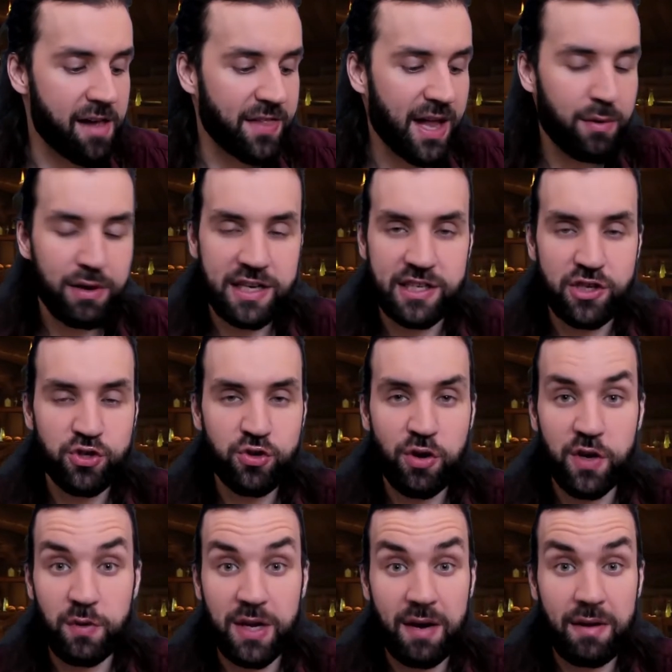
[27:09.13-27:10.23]
Now I can
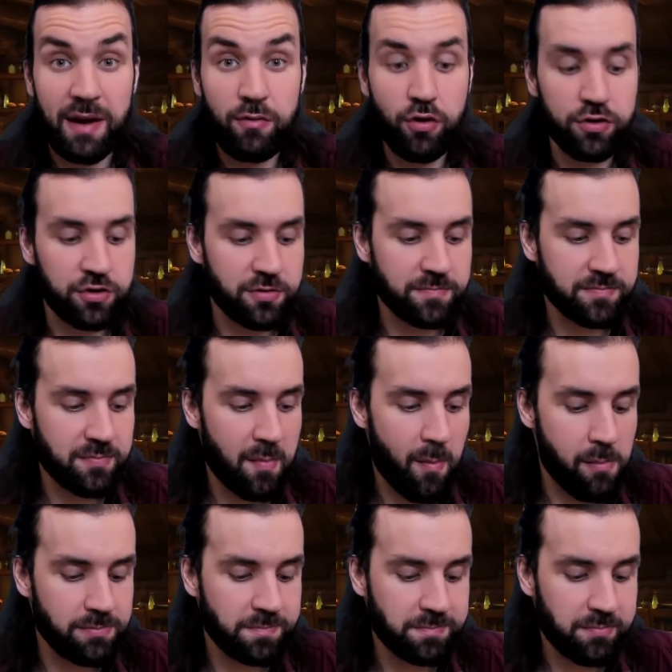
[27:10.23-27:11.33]
enjoy it whenever I want.
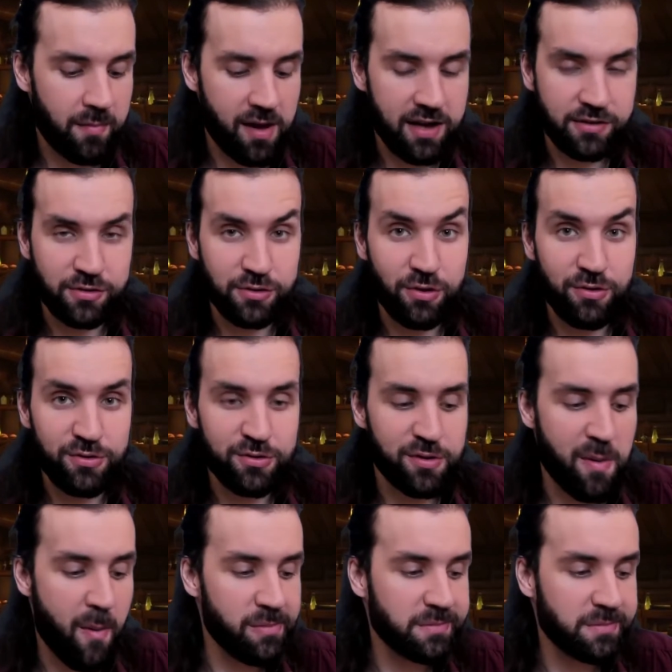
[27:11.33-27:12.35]
It's so good.